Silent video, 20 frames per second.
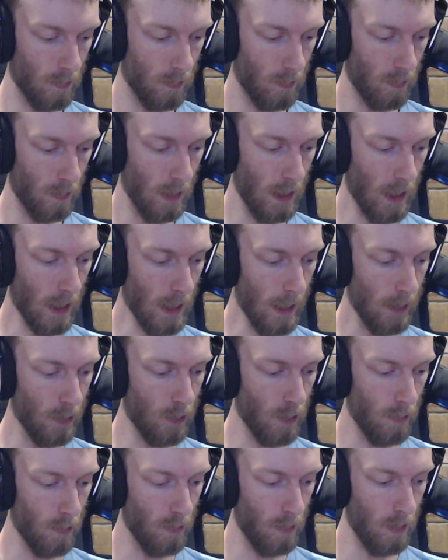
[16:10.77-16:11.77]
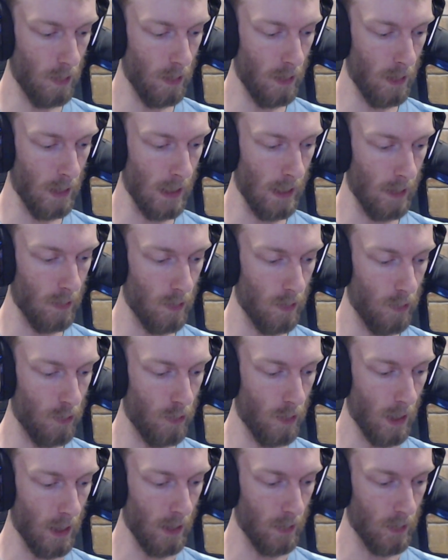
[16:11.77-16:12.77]
Yeah, I don't need to
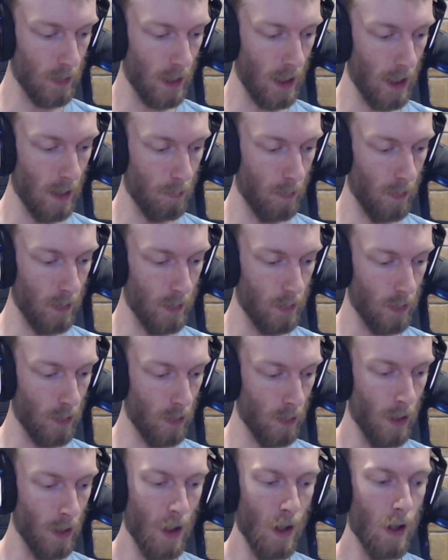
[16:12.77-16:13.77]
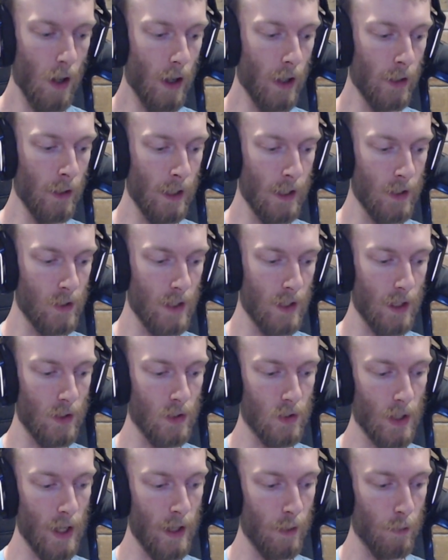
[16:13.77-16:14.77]
Giant's Cape this turn. Unless they
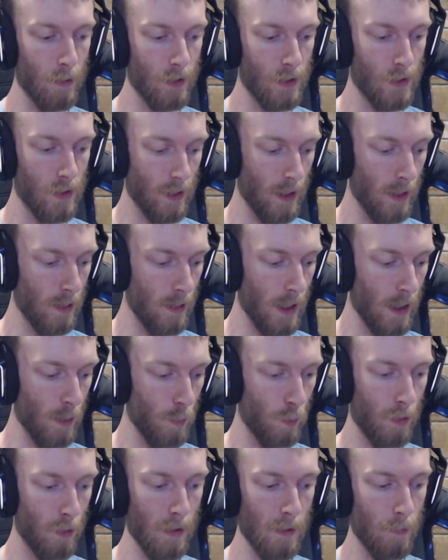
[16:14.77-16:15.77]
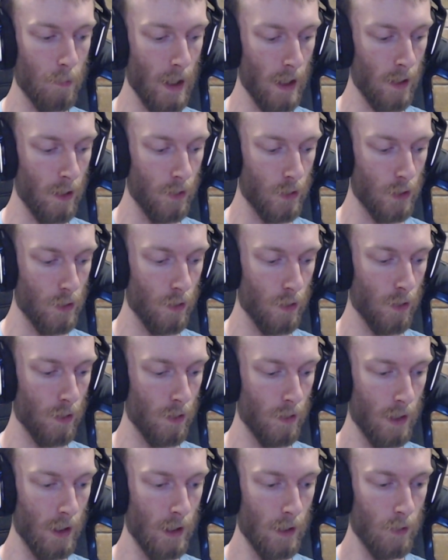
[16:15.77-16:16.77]
Cyrus, and then it would have been better
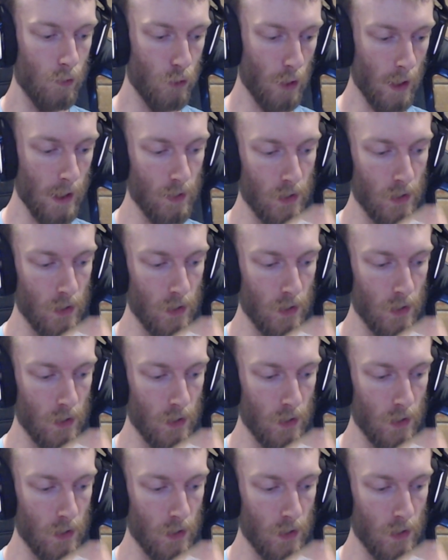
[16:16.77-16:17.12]
to Giant's